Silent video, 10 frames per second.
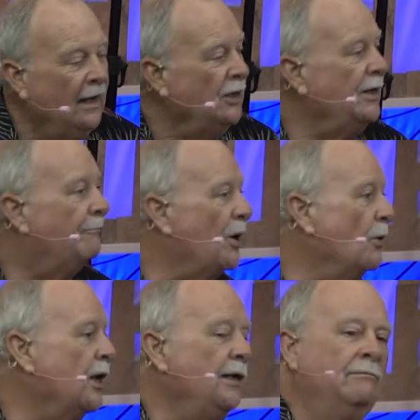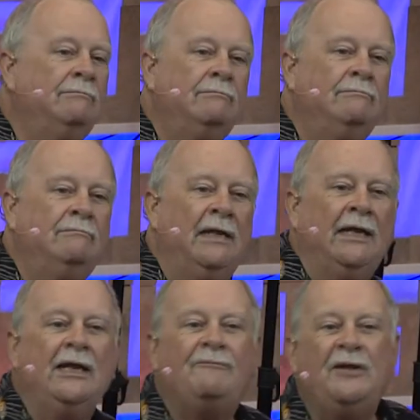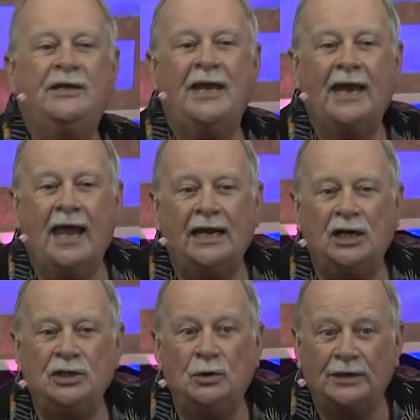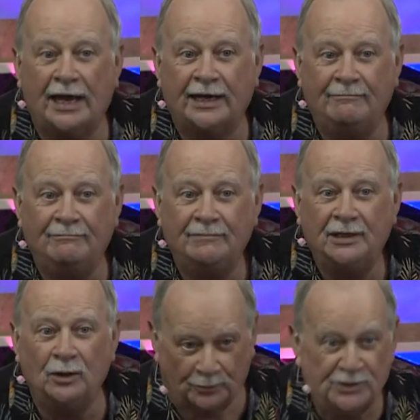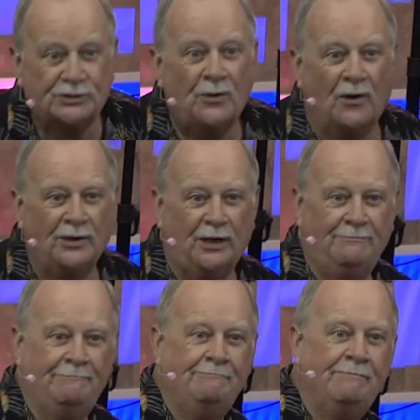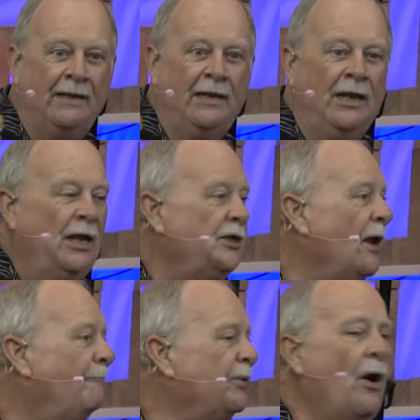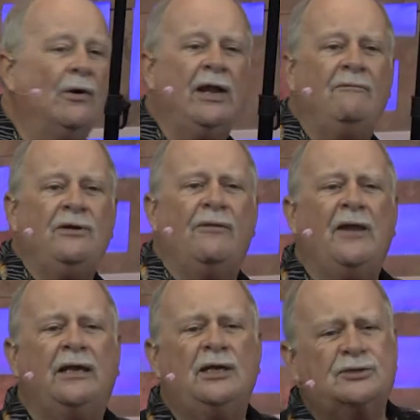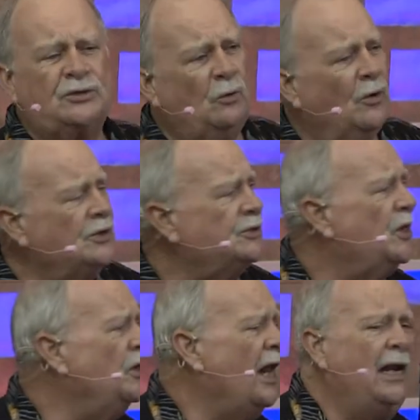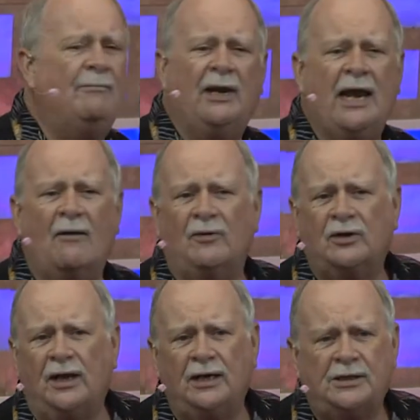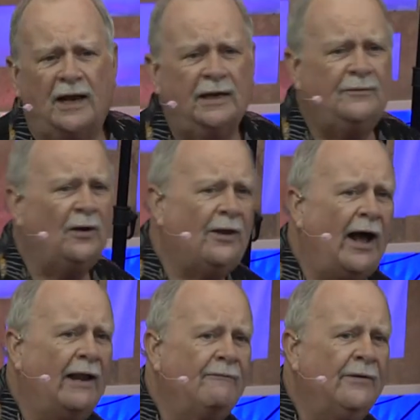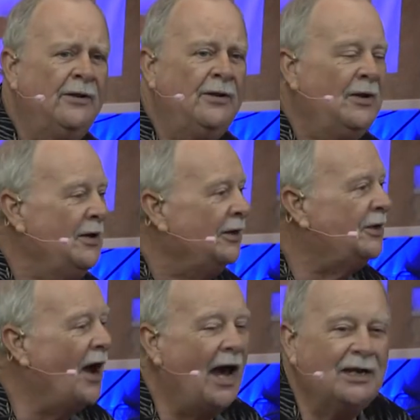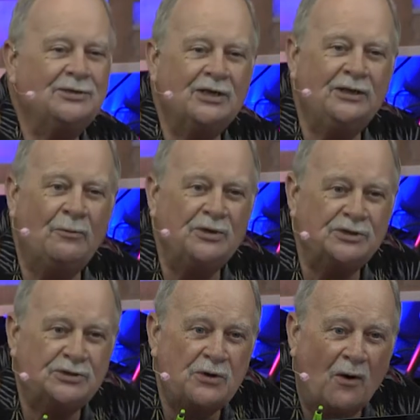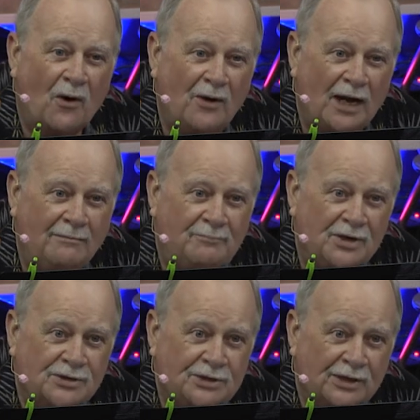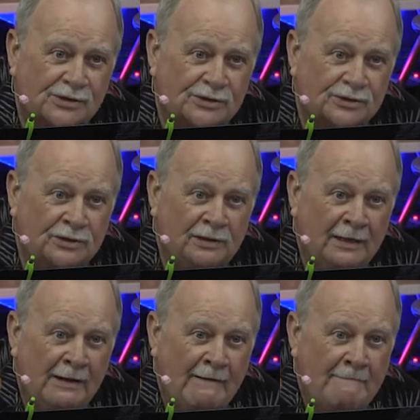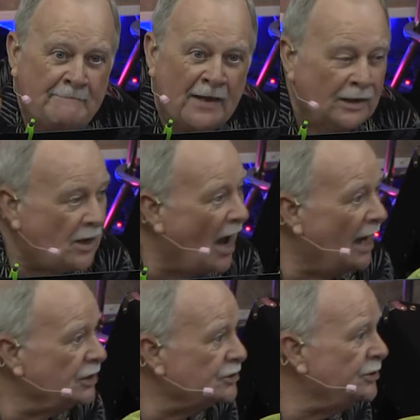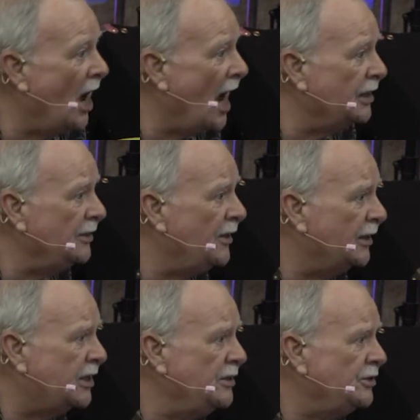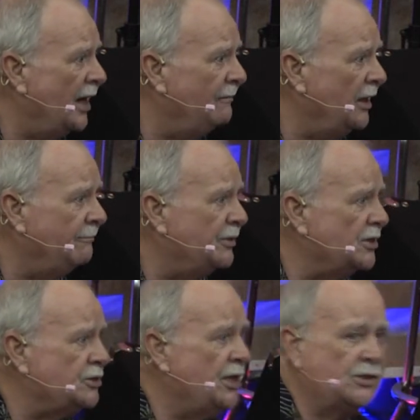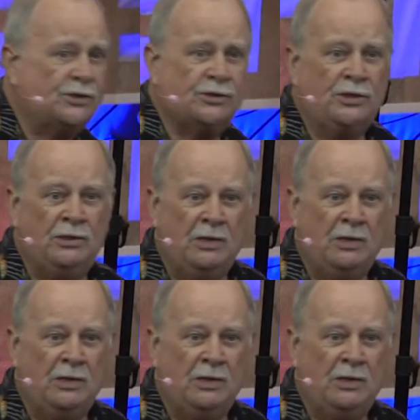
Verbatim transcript: You're broken. If He can and you let Him, He'll restore you. You've blown it. You think it's the worst thing that anybody ever could have done in their life. God is in the restoring business. God is not in the condemning business.